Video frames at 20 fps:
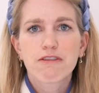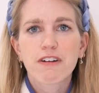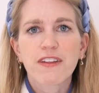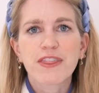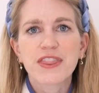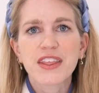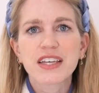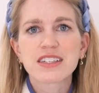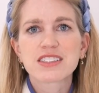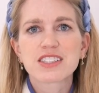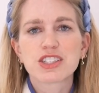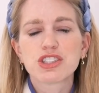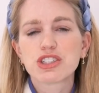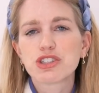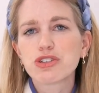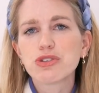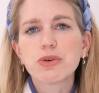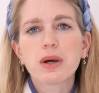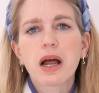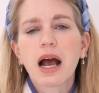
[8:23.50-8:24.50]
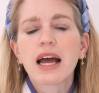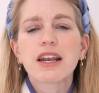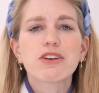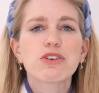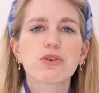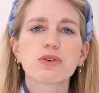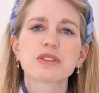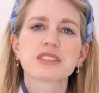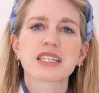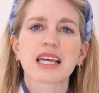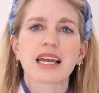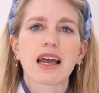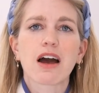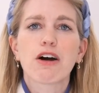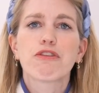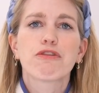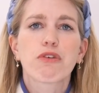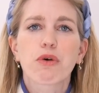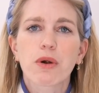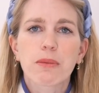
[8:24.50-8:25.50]
fun things to do and i don't know it was like
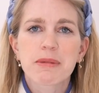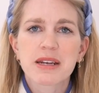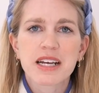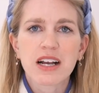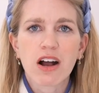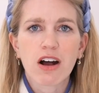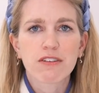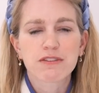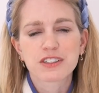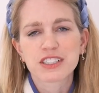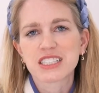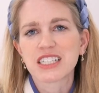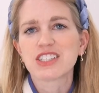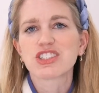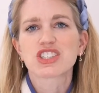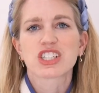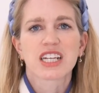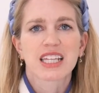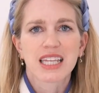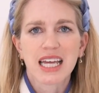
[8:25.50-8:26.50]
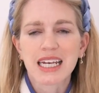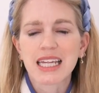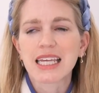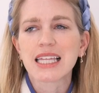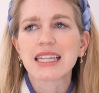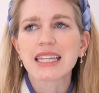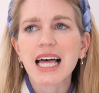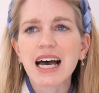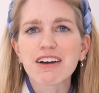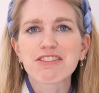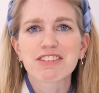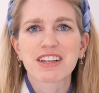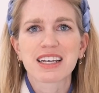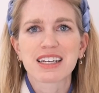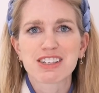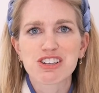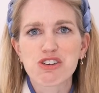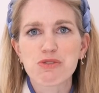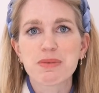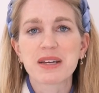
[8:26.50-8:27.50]
a four minute conversation and then he left
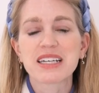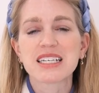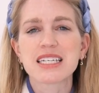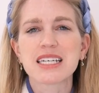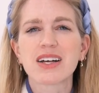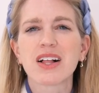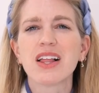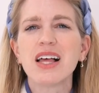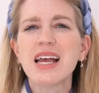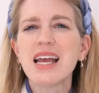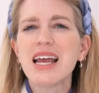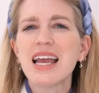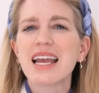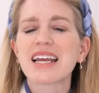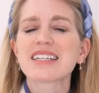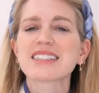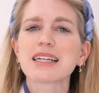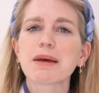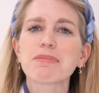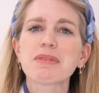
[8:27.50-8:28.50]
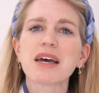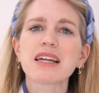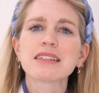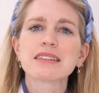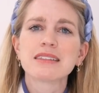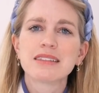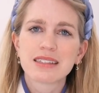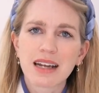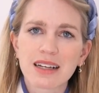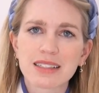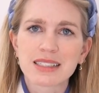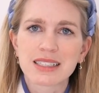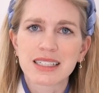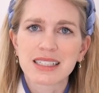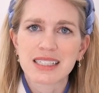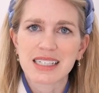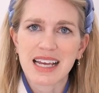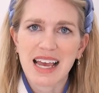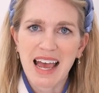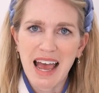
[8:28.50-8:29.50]
like no big deal except that
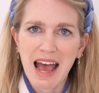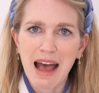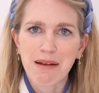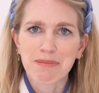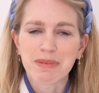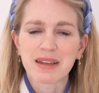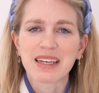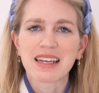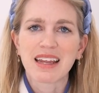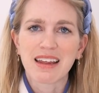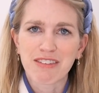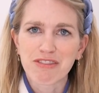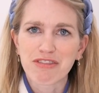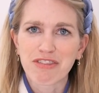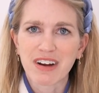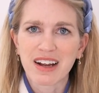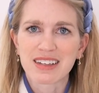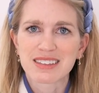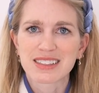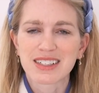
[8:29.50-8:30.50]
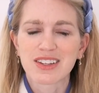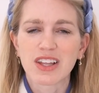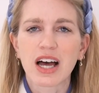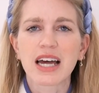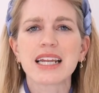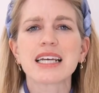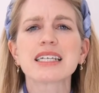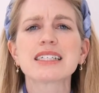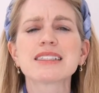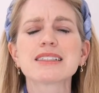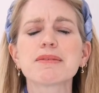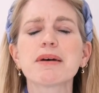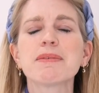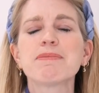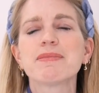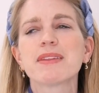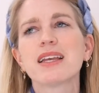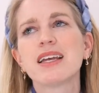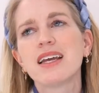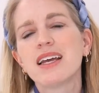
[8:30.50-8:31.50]
doesn't happen in france a lot it's,
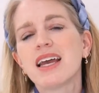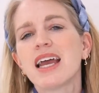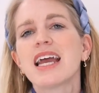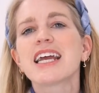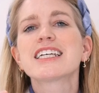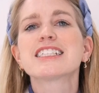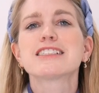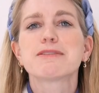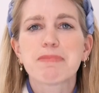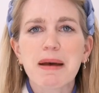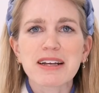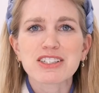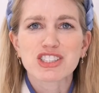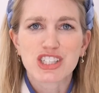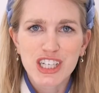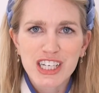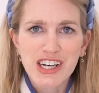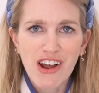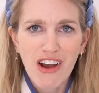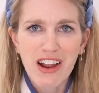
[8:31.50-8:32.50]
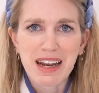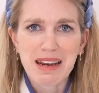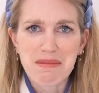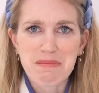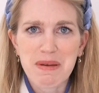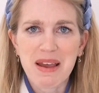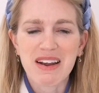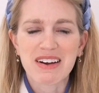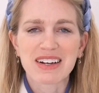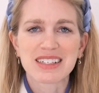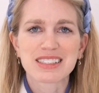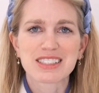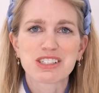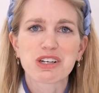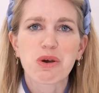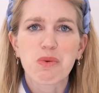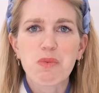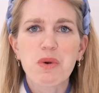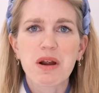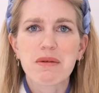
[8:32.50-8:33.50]
especially not in Paris, you
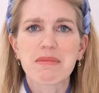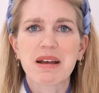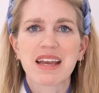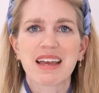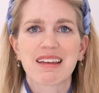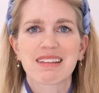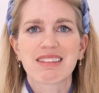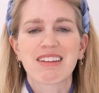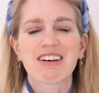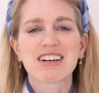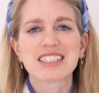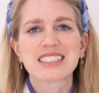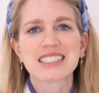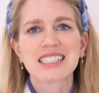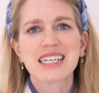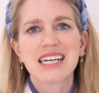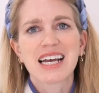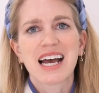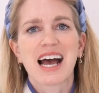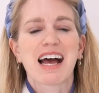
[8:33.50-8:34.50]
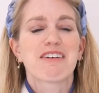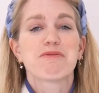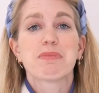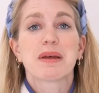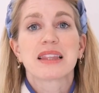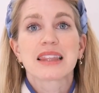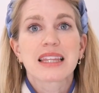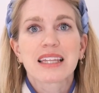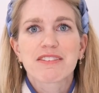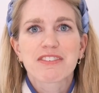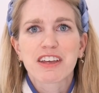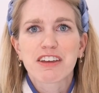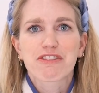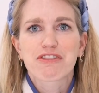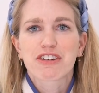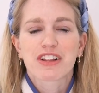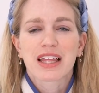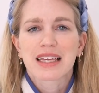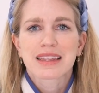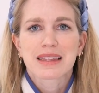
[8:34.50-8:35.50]
know, where my in laws have been living
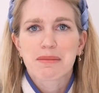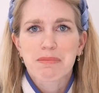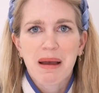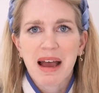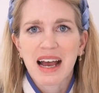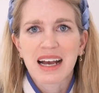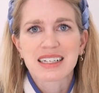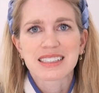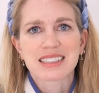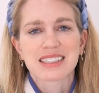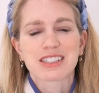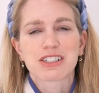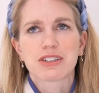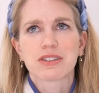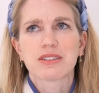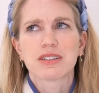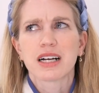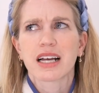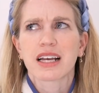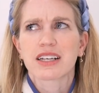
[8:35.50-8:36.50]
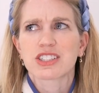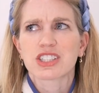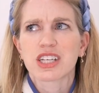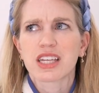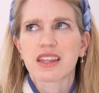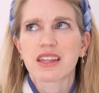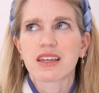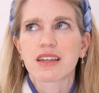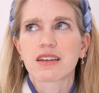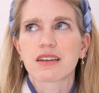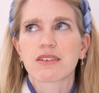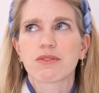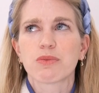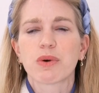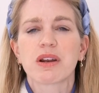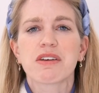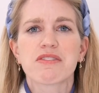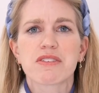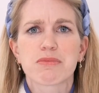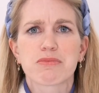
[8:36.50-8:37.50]
for like the past, you know, actually, I think
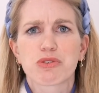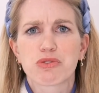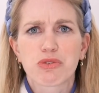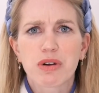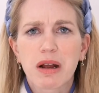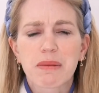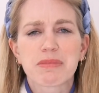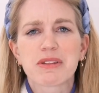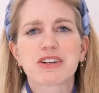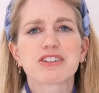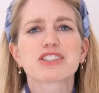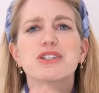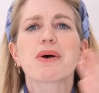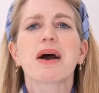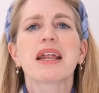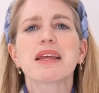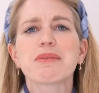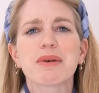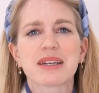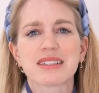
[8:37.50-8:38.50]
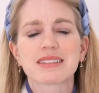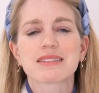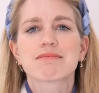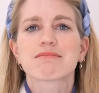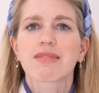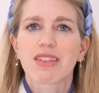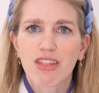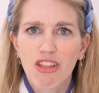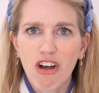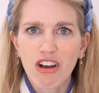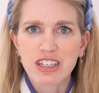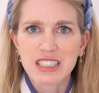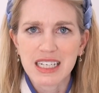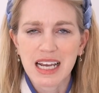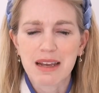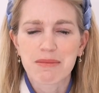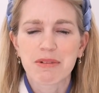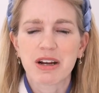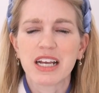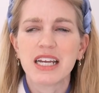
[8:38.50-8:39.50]
one of them grew up there. So, anyways, long
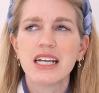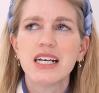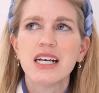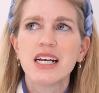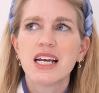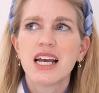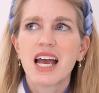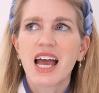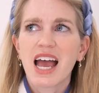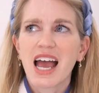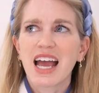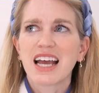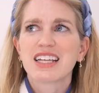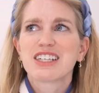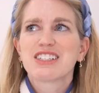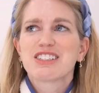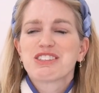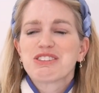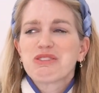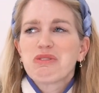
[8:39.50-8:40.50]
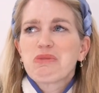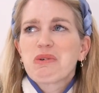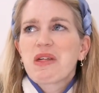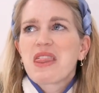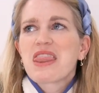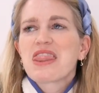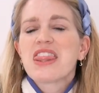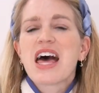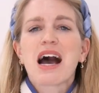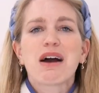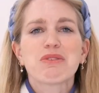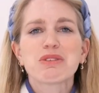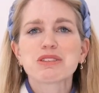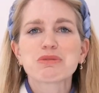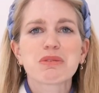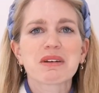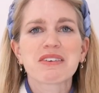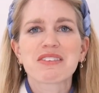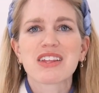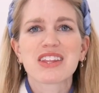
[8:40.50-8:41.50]
time, right? And so that
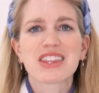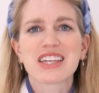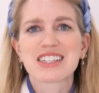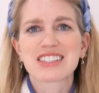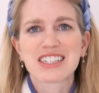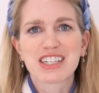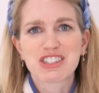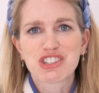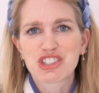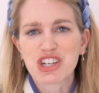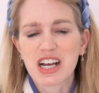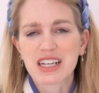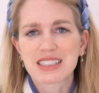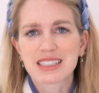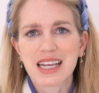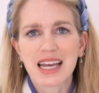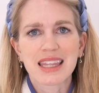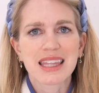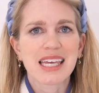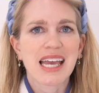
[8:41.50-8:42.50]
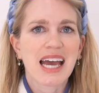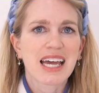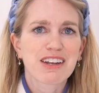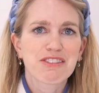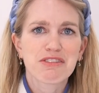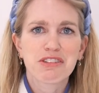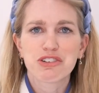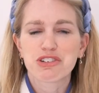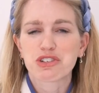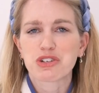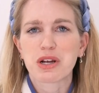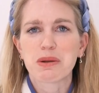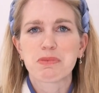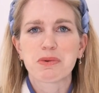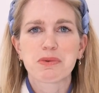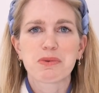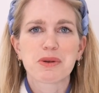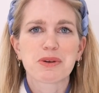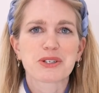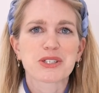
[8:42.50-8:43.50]
was one of the things they just at the end of their trip
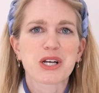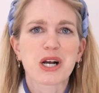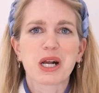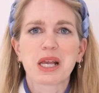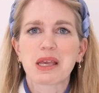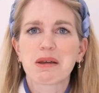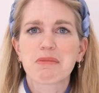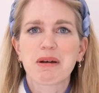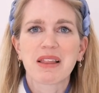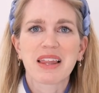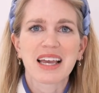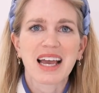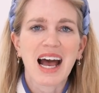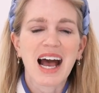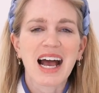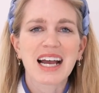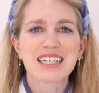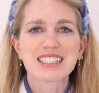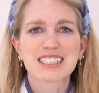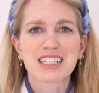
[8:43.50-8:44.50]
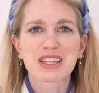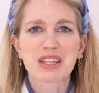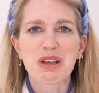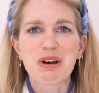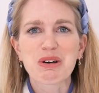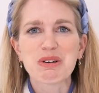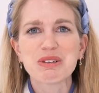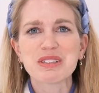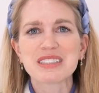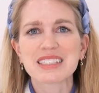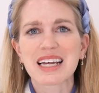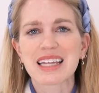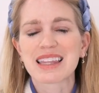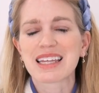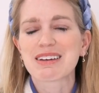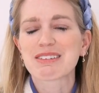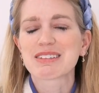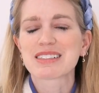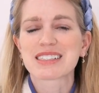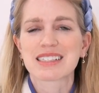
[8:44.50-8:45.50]
when we were talking about like highs and lows and
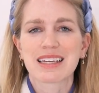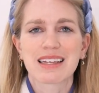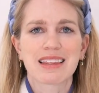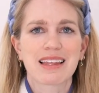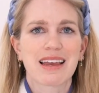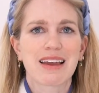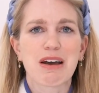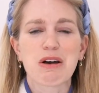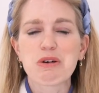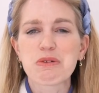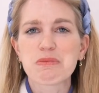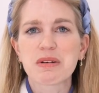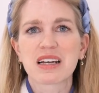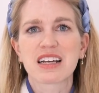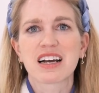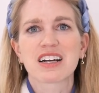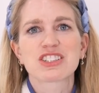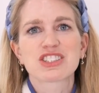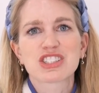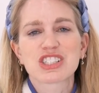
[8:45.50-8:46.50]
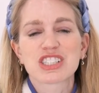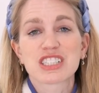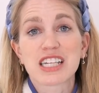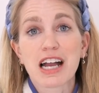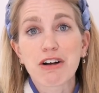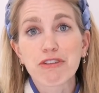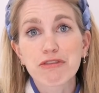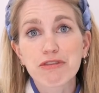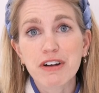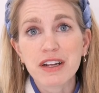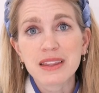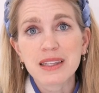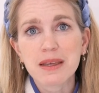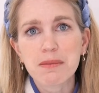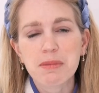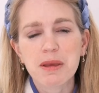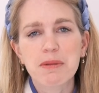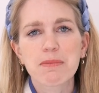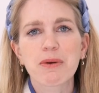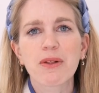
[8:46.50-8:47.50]
they were saying like, "Oh my gosh, just how
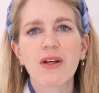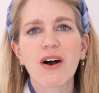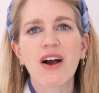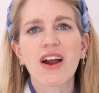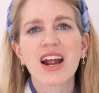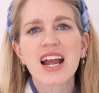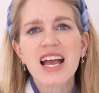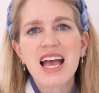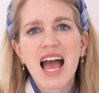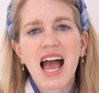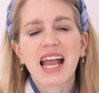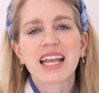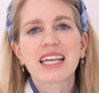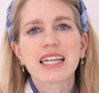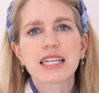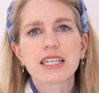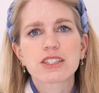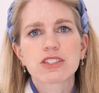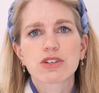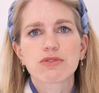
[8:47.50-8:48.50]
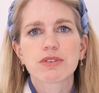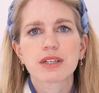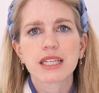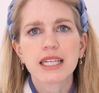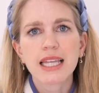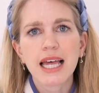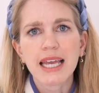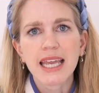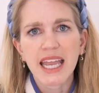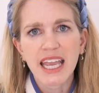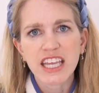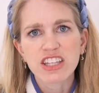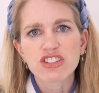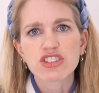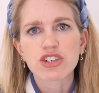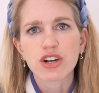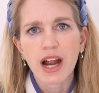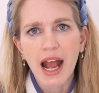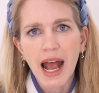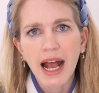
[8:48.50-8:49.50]
friendly people are and getting to really like
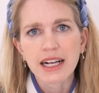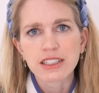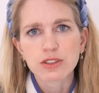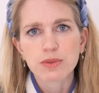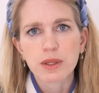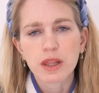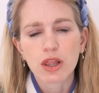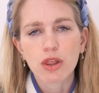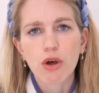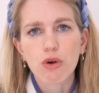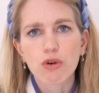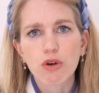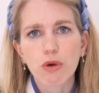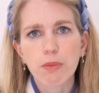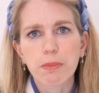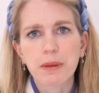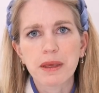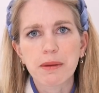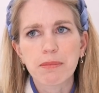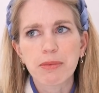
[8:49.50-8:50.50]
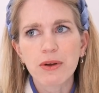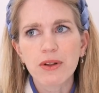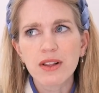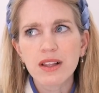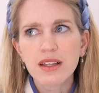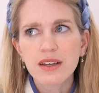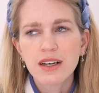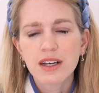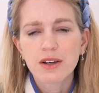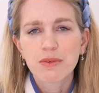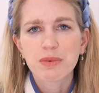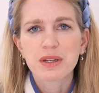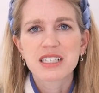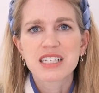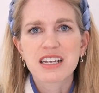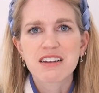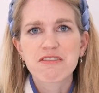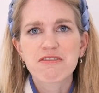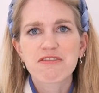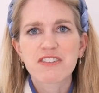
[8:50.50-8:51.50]
interact with local people. We
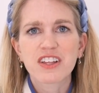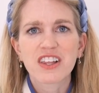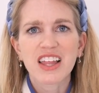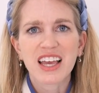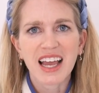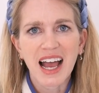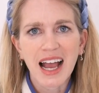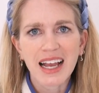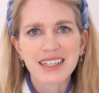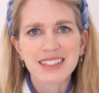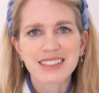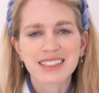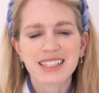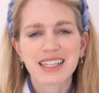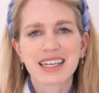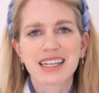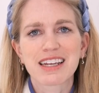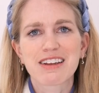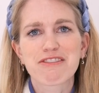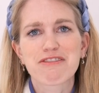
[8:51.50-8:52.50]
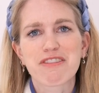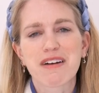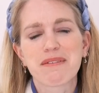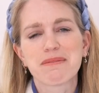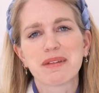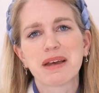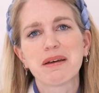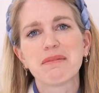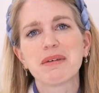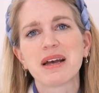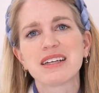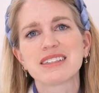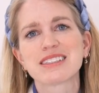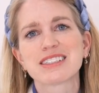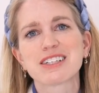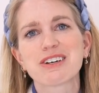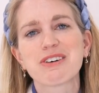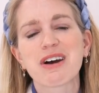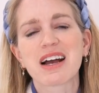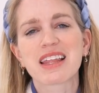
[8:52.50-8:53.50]
didn't feel like isolated from them." And
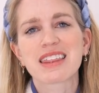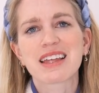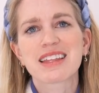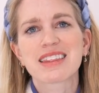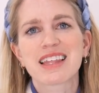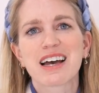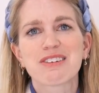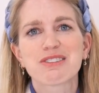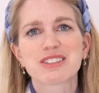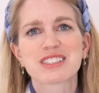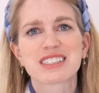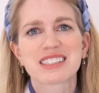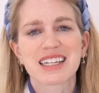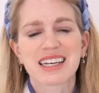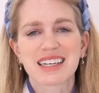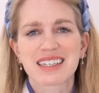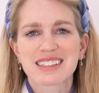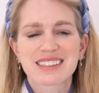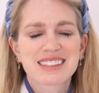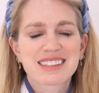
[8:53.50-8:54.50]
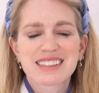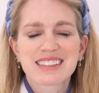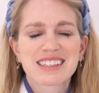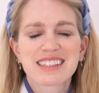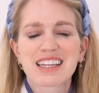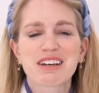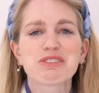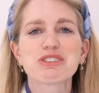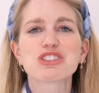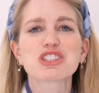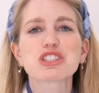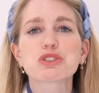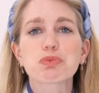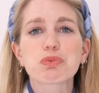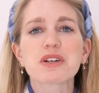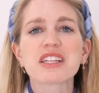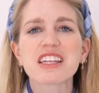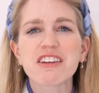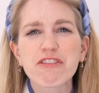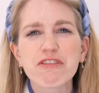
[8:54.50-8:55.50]
so I thought that was like that was just
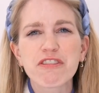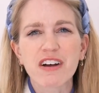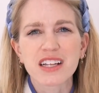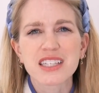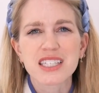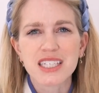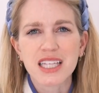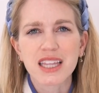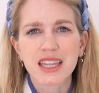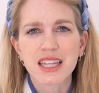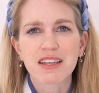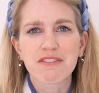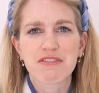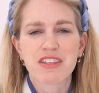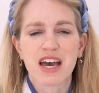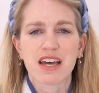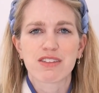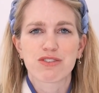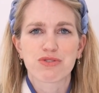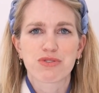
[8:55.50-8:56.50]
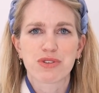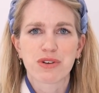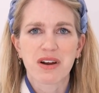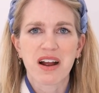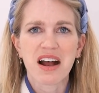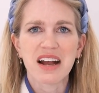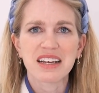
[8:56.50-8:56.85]
really fun to live that through their